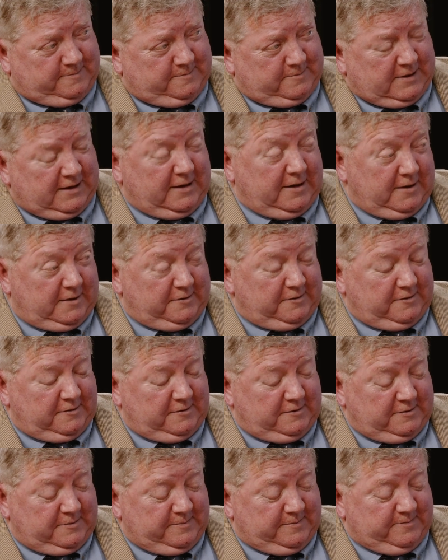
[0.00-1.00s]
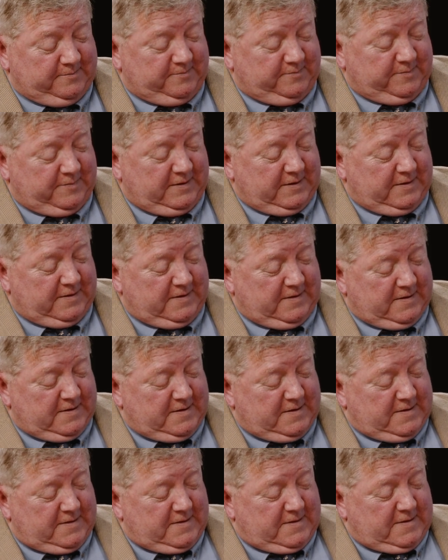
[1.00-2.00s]
my cousins,
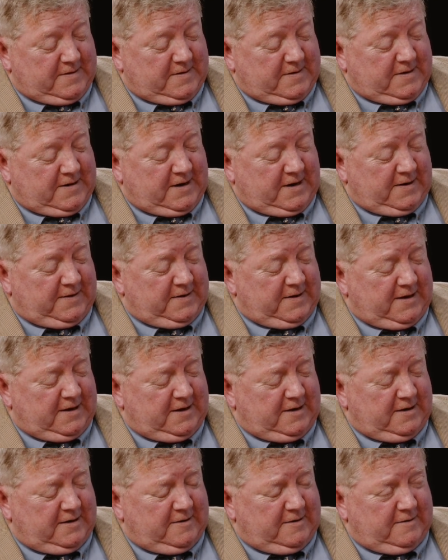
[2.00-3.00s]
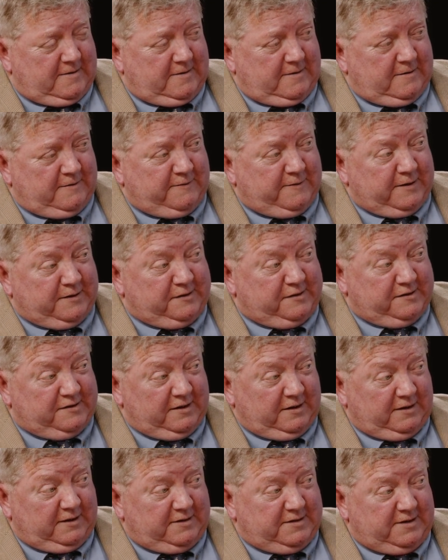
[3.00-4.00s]
and then
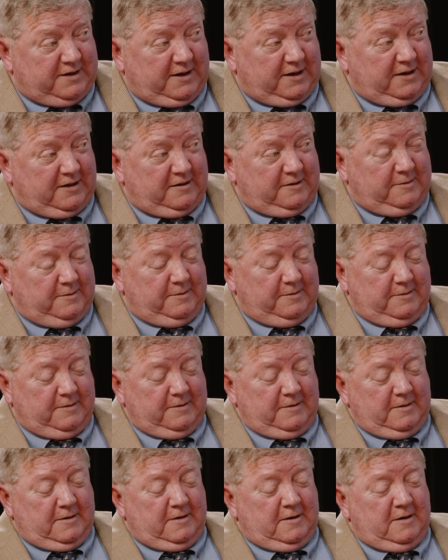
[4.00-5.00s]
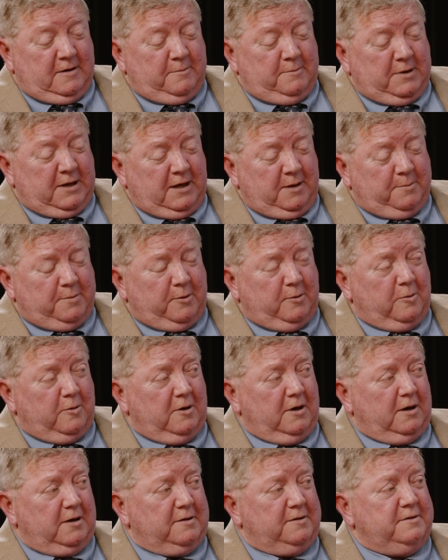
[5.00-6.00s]
facilitated
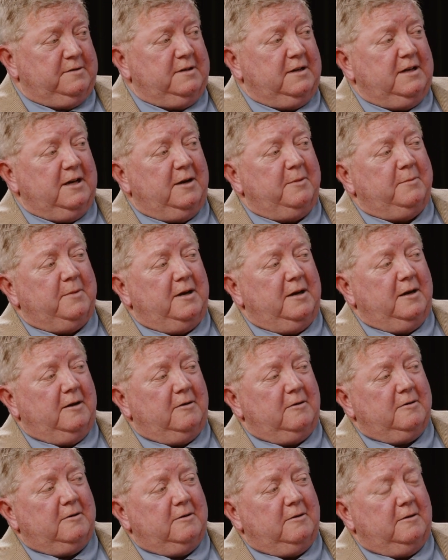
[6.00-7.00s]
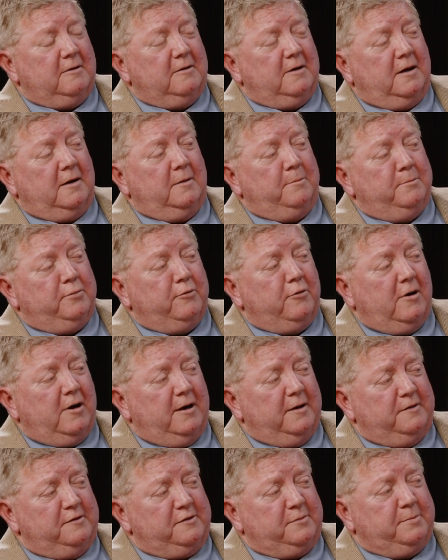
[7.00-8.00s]
paperwork to get my uncle a
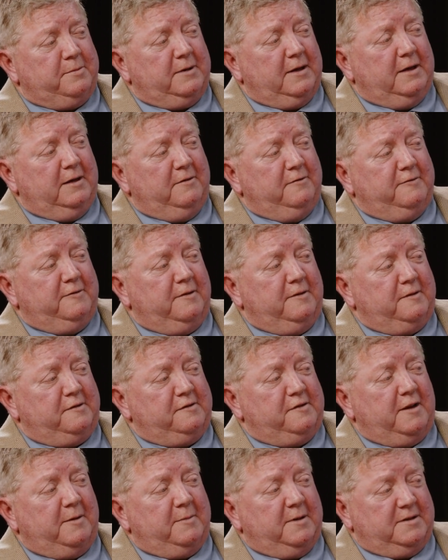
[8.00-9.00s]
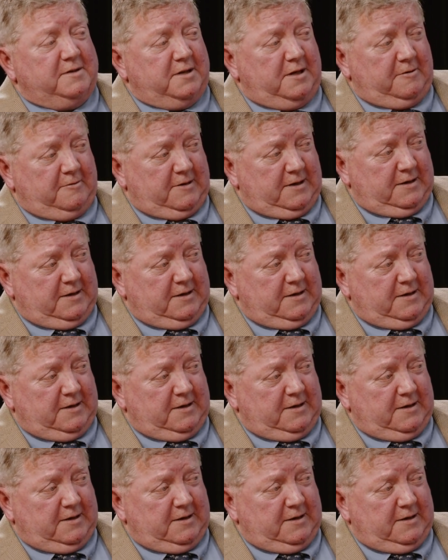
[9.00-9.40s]
bronze plate for the cemetery.